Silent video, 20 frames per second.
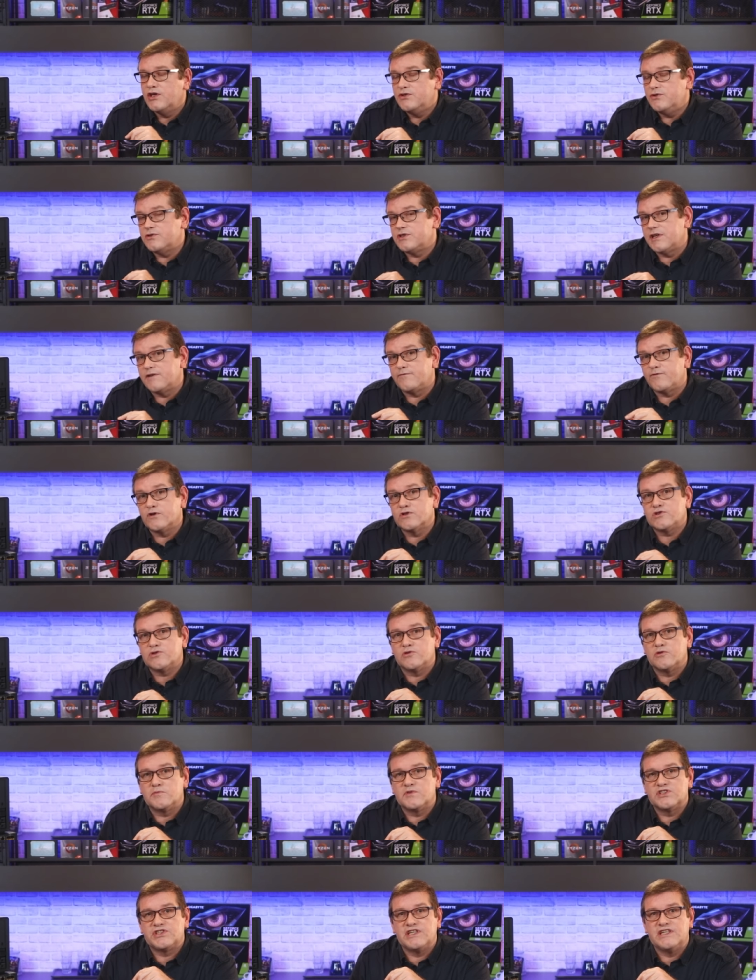using virtual
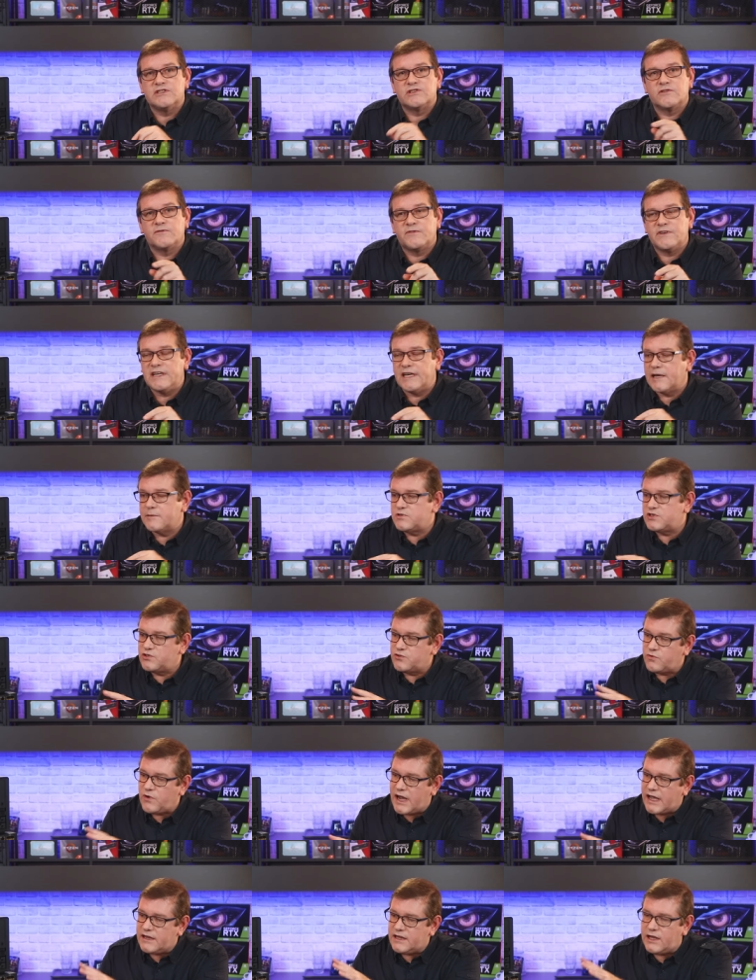machines or VMs
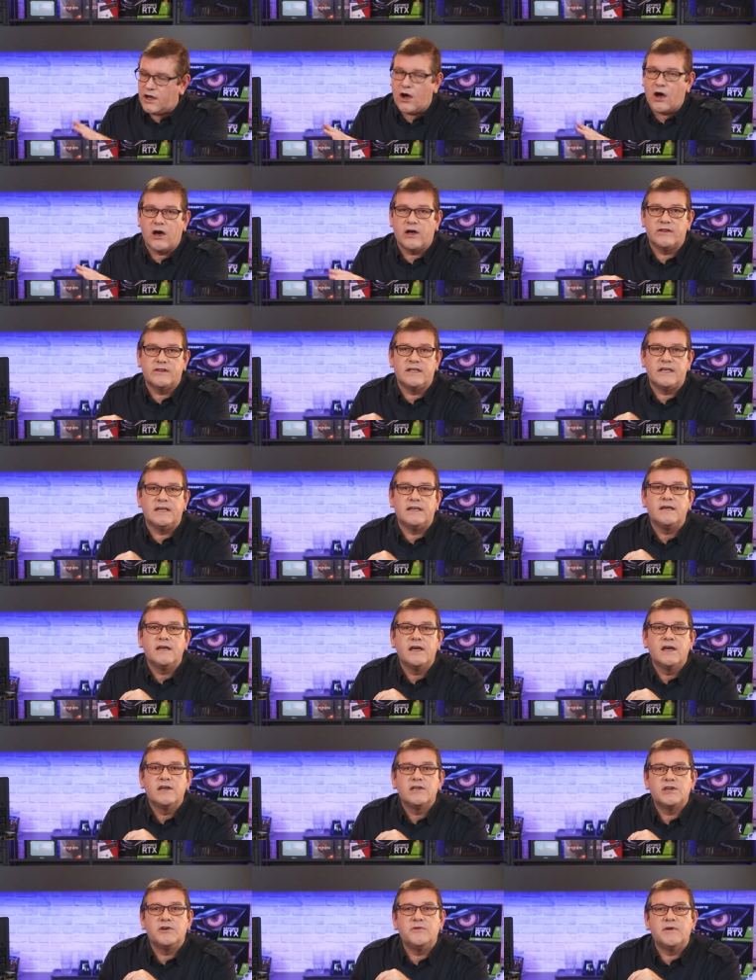directly on the
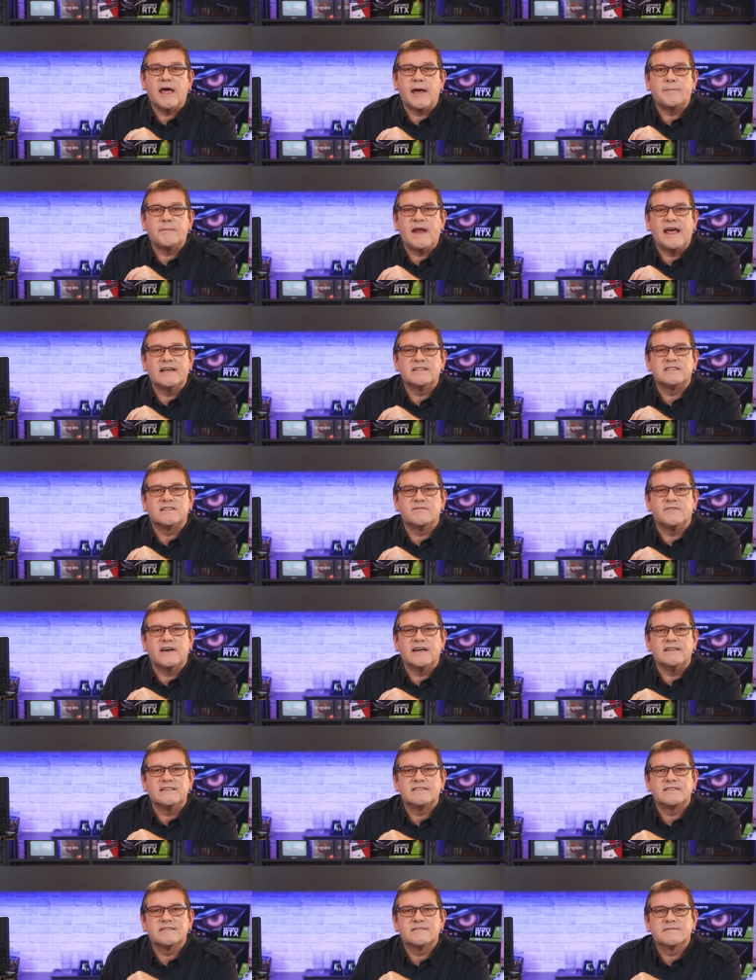QNAP NAS
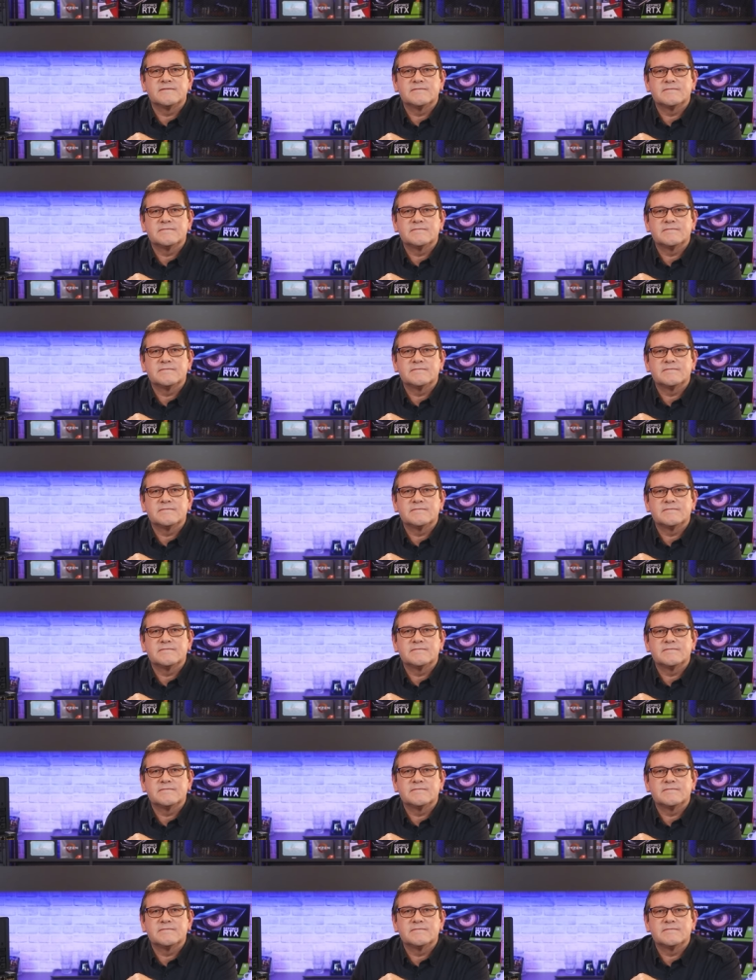device.